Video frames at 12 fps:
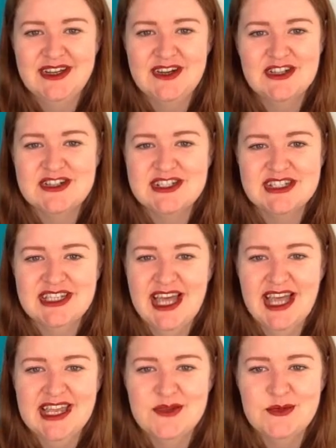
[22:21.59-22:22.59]
Couldn't do
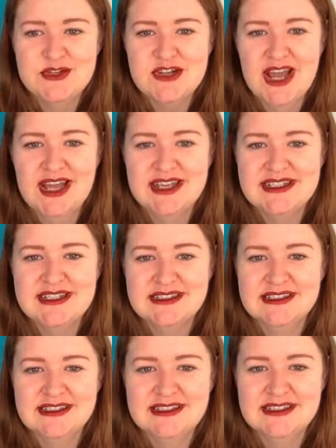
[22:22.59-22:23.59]
that again if we tried.
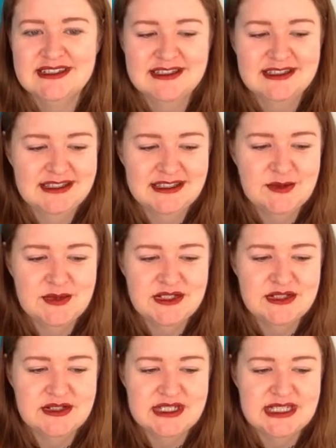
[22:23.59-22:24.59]
It
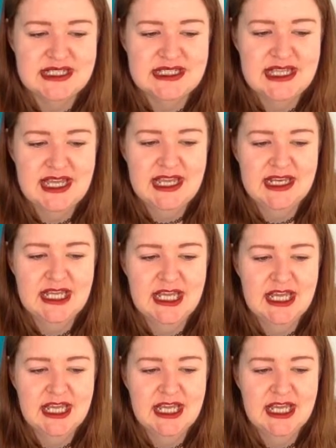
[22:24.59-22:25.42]
was just insane.